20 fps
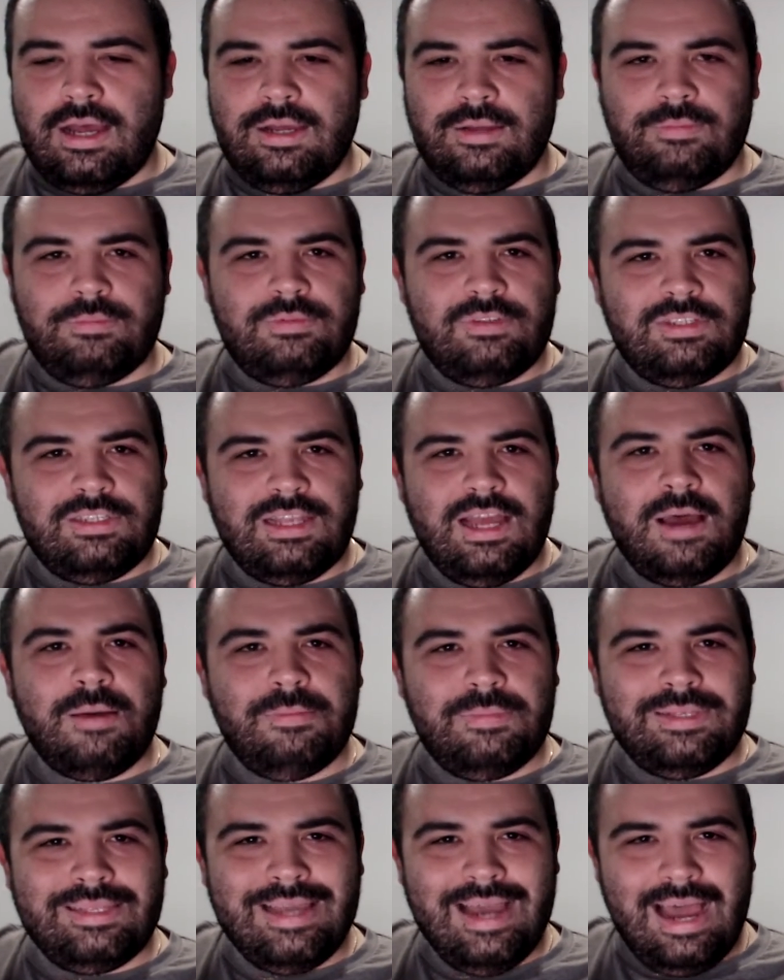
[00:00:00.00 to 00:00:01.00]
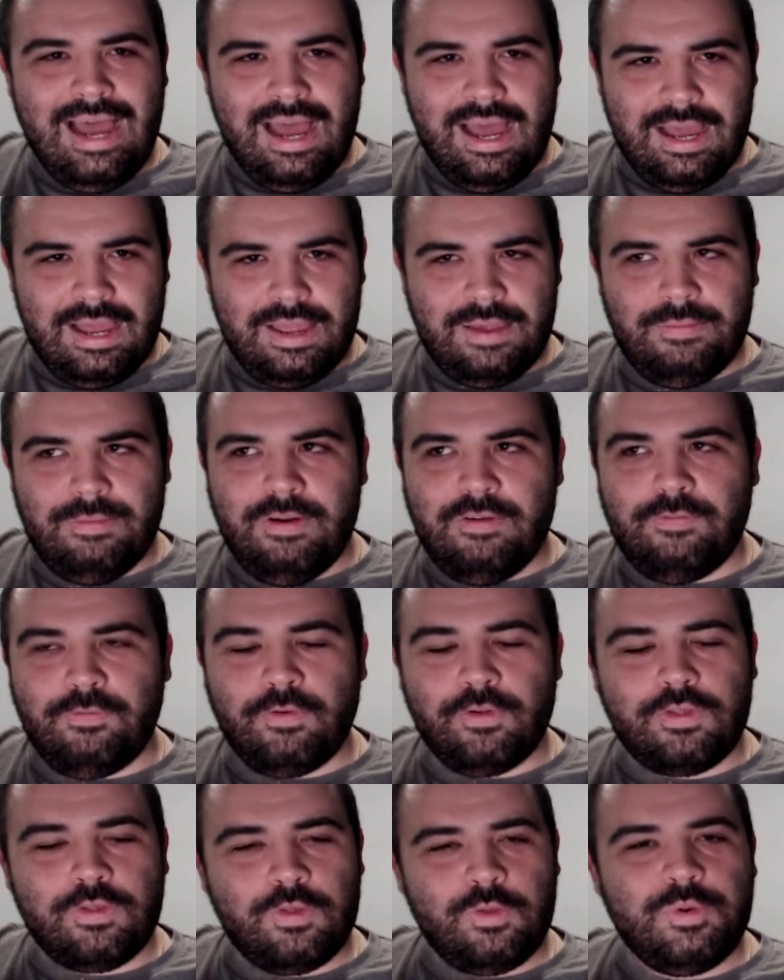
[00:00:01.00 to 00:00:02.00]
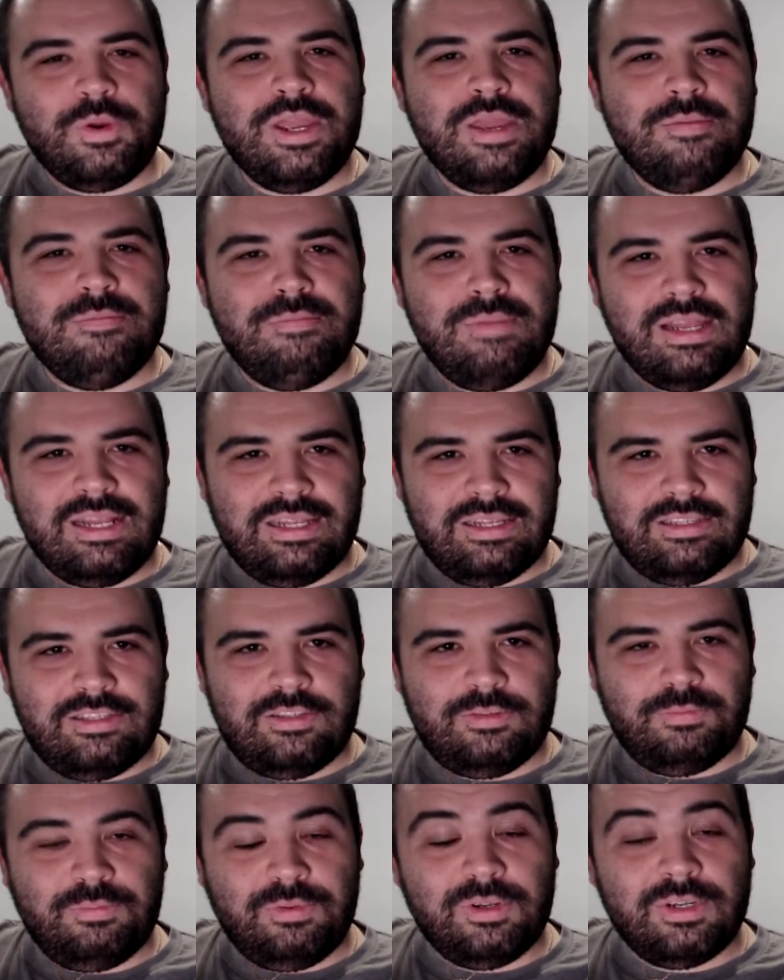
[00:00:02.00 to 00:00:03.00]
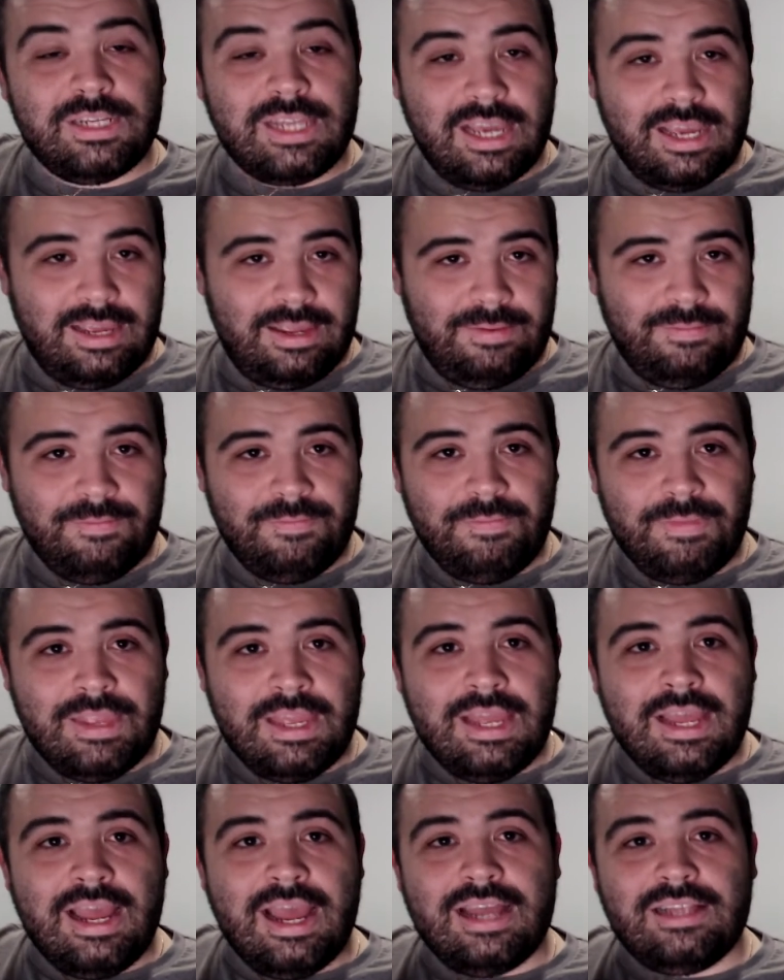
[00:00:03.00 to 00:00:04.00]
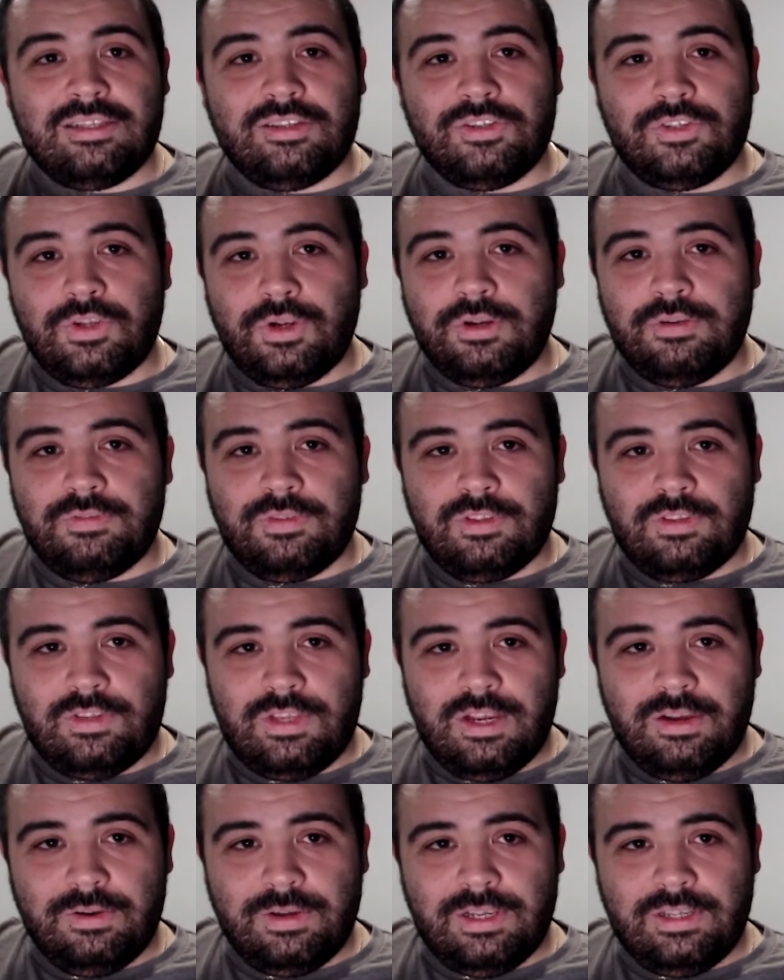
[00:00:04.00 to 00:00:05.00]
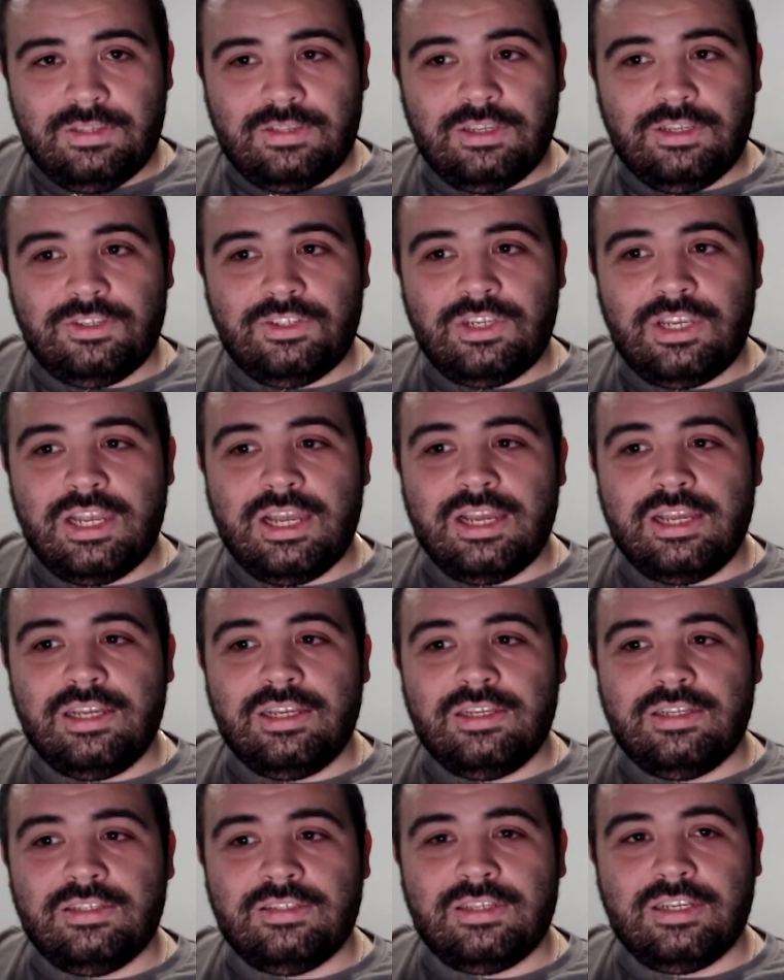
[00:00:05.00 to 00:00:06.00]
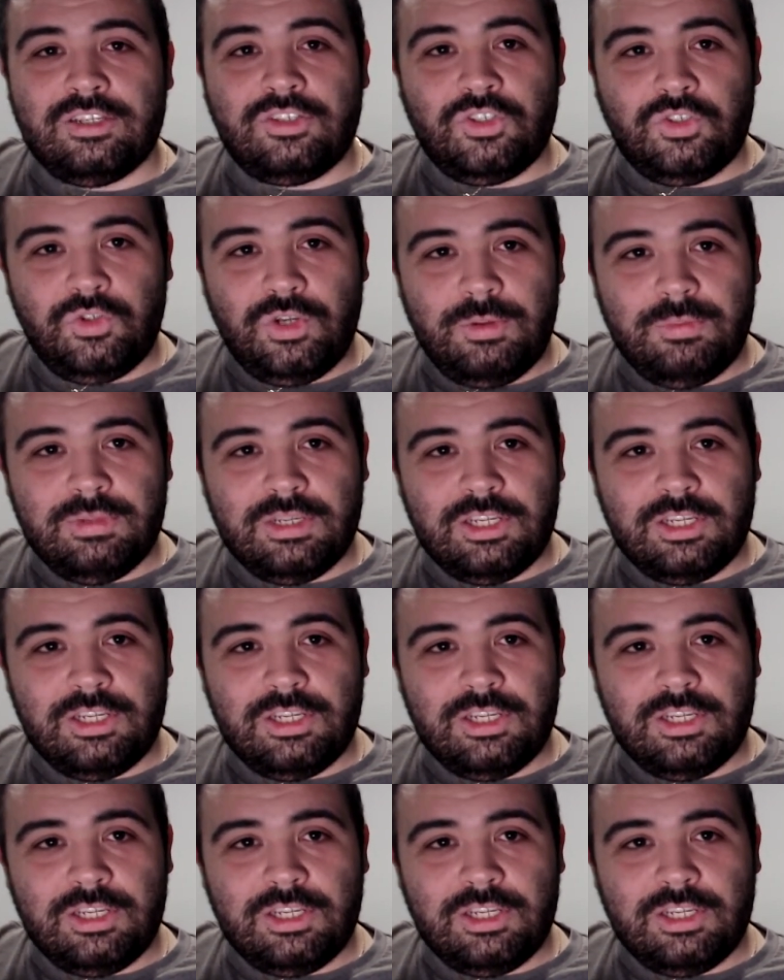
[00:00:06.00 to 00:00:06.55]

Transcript: stop time for 3 minutes per day. At the start of the series, she is extremely